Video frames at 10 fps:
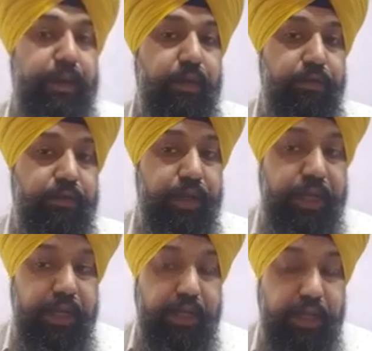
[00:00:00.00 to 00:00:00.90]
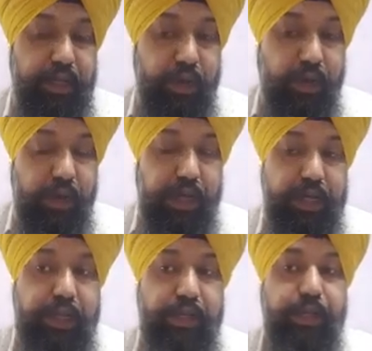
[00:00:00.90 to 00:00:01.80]
we
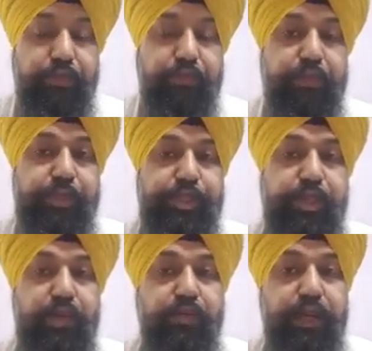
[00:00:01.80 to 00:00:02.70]
require information,